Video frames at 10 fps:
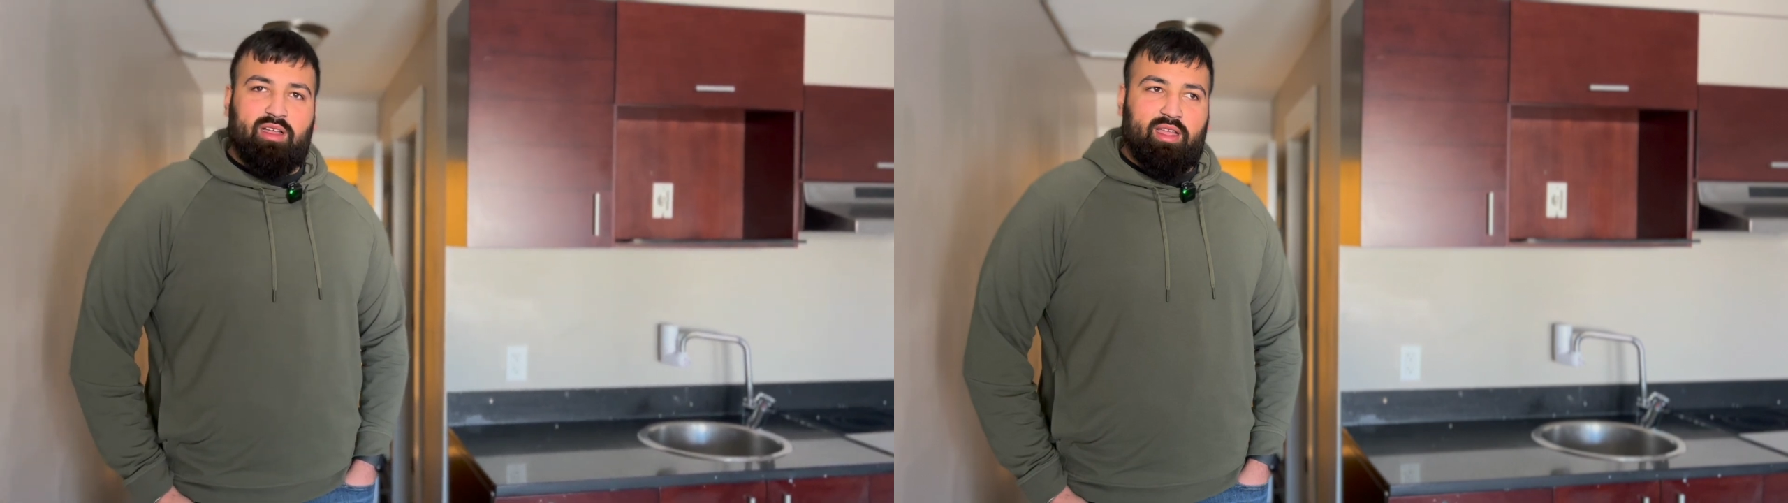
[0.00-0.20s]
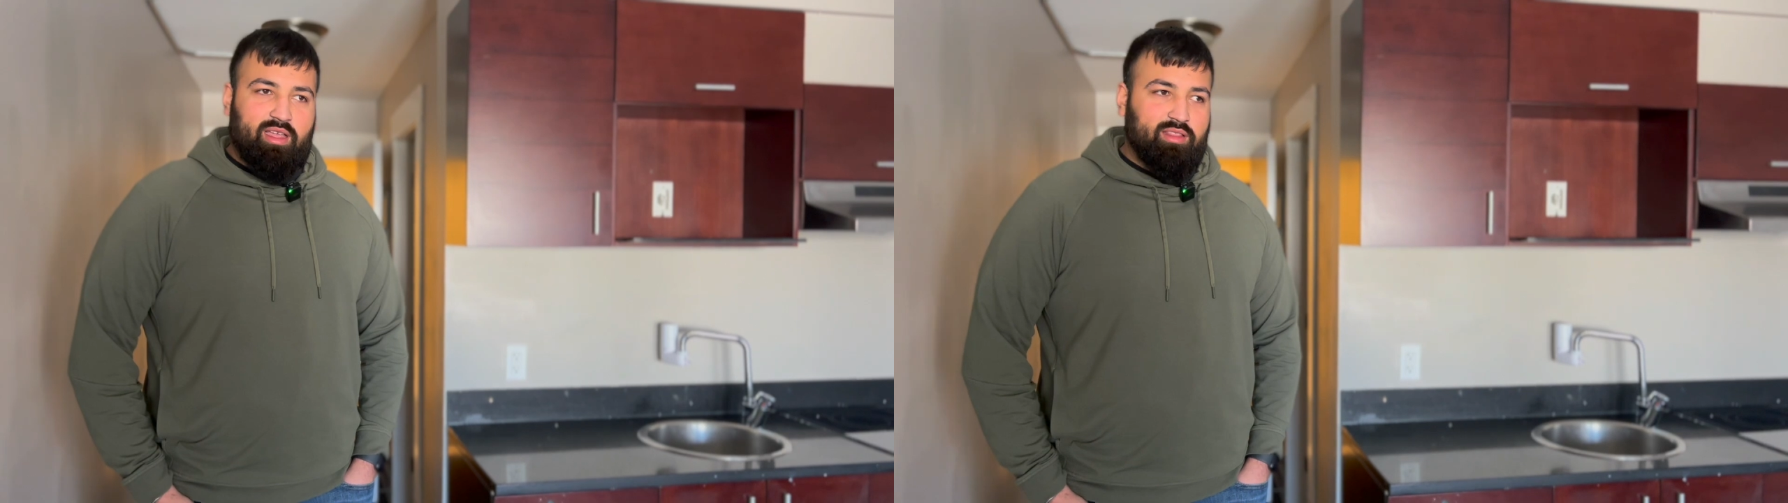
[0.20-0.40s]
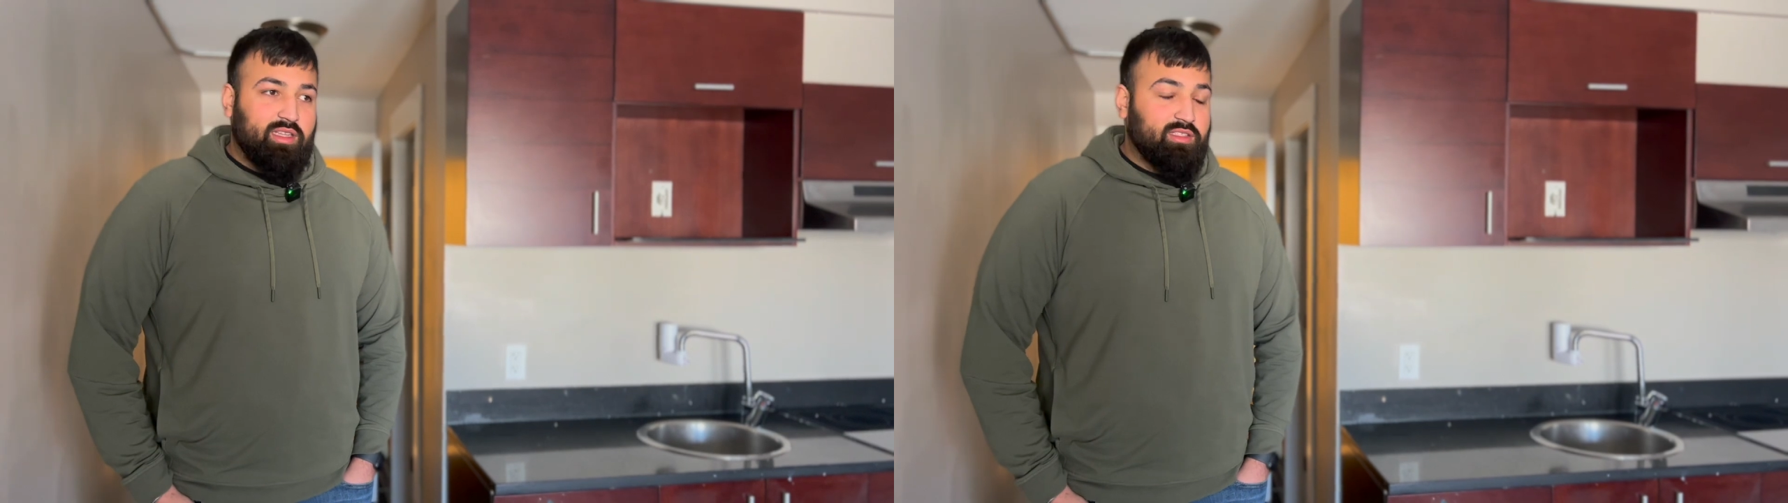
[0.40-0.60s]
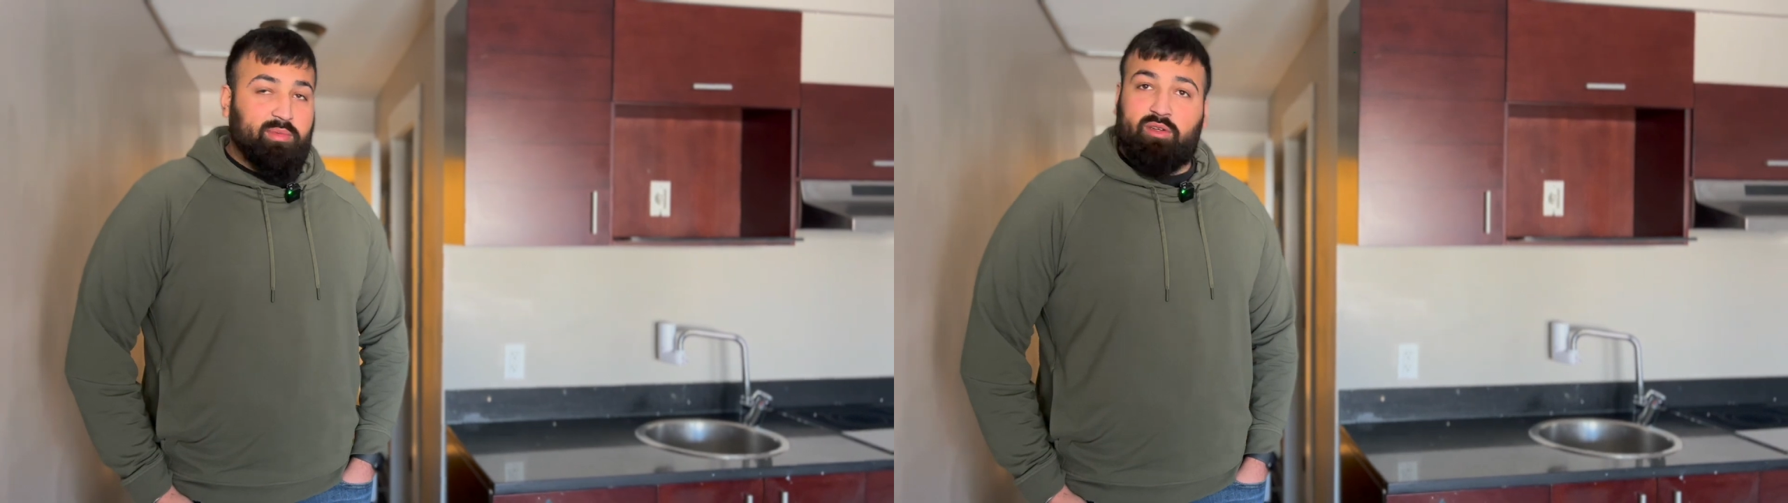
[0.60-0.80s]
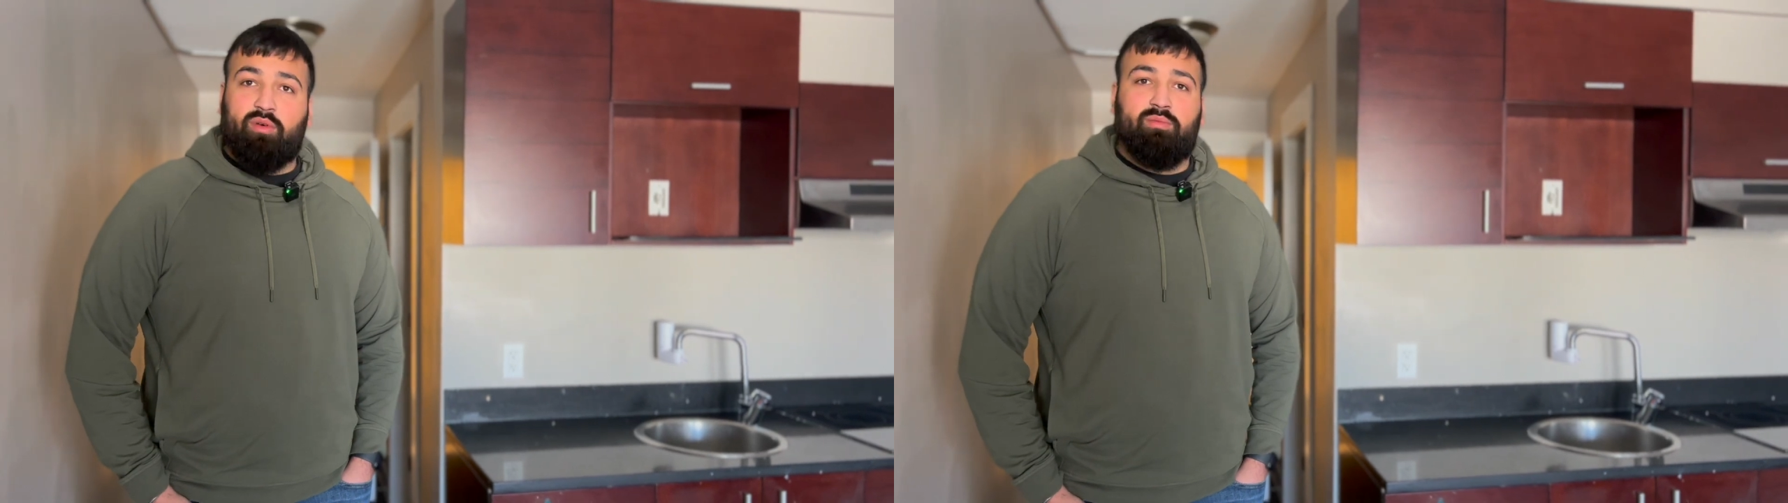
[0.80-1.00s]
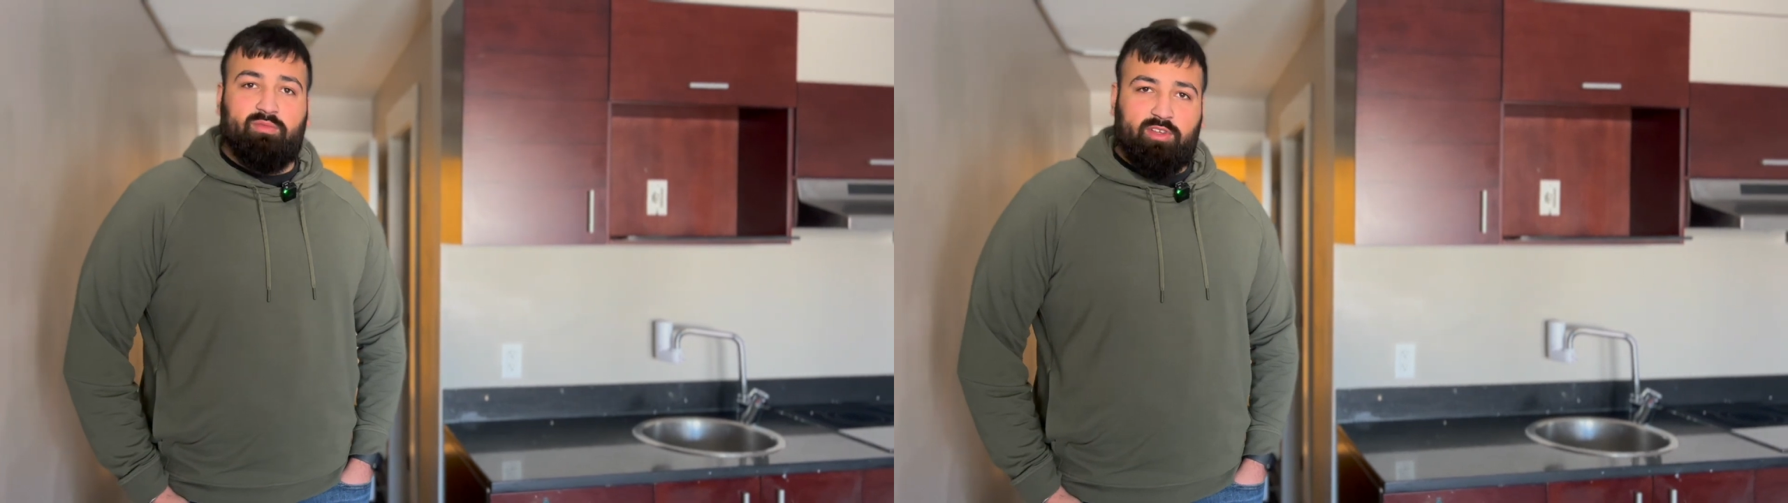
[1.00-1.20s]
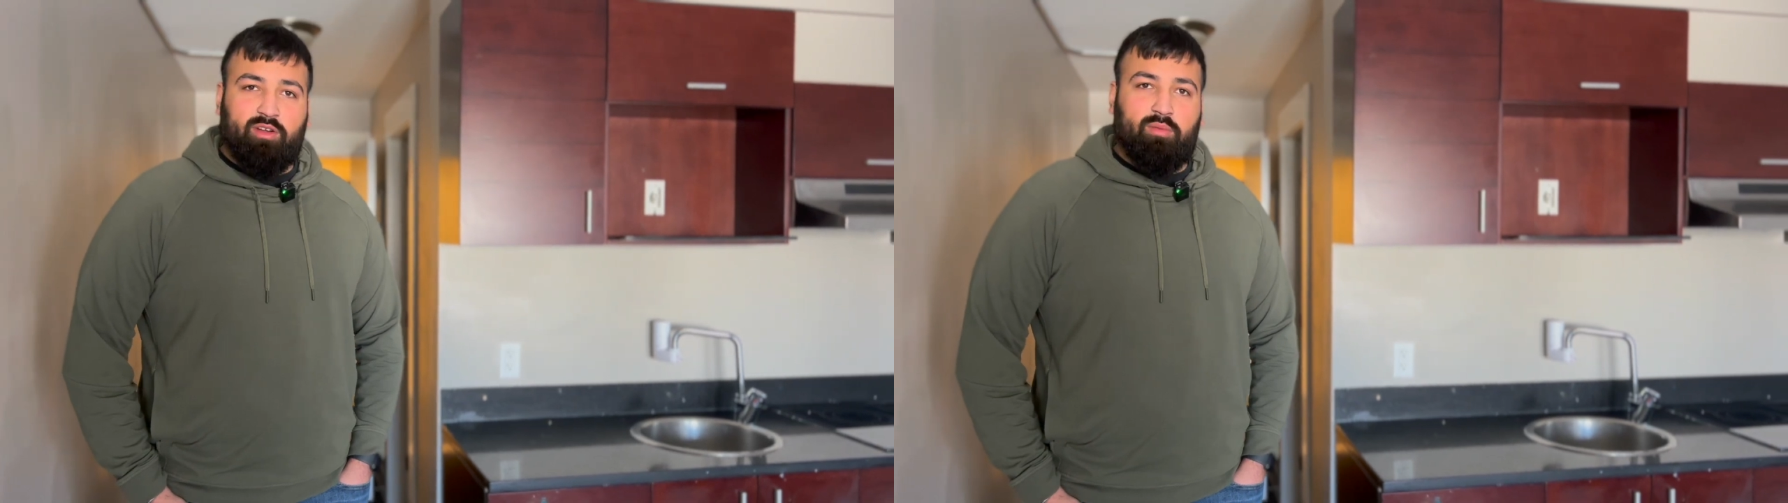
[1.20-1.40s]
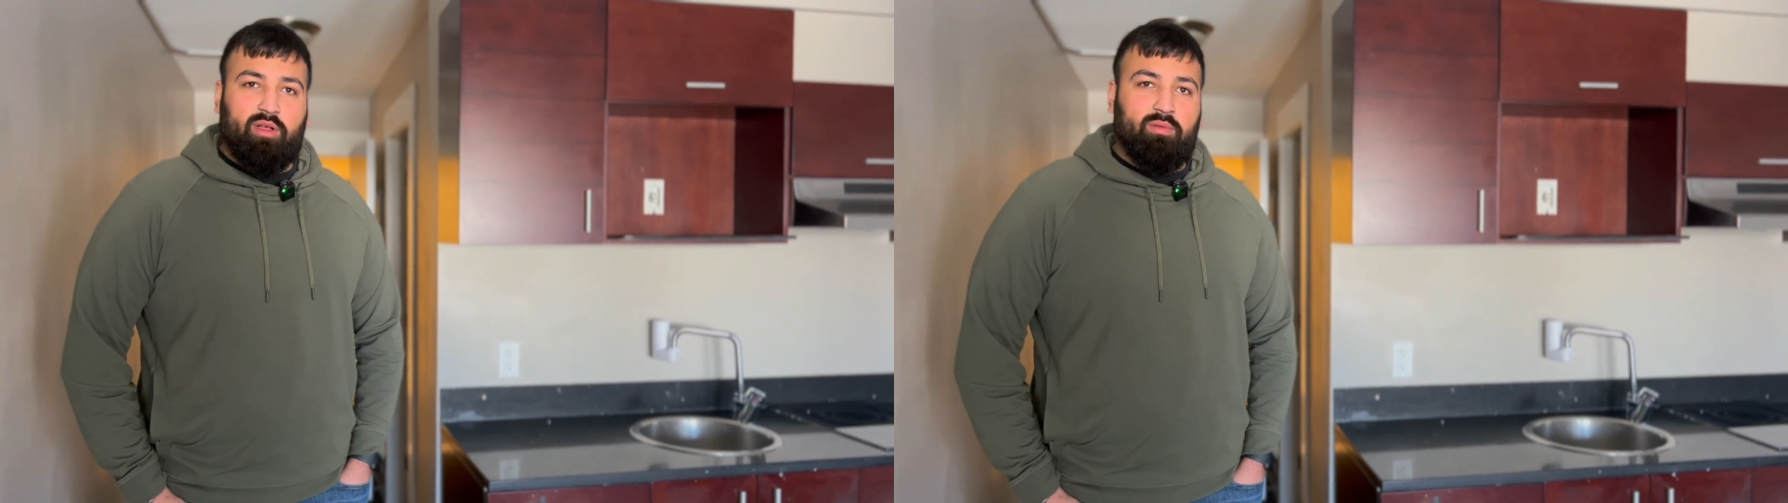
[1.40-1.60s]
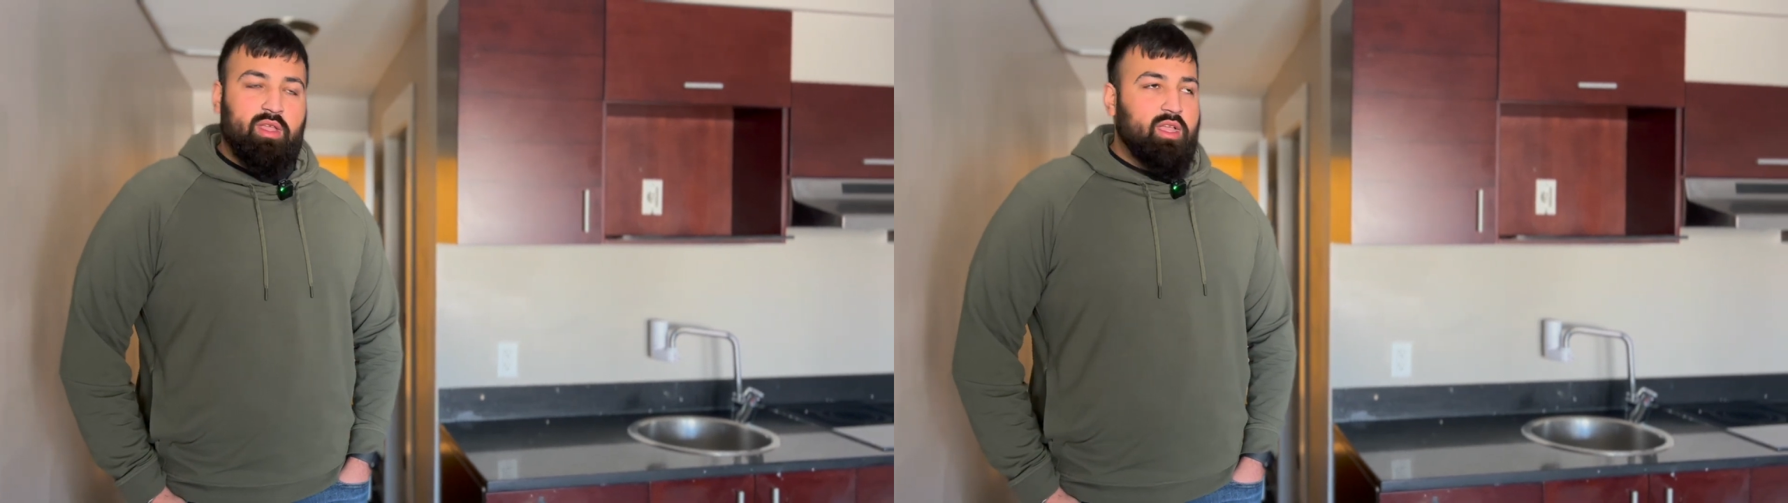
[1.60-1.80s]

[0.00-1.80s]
and things have been going very well.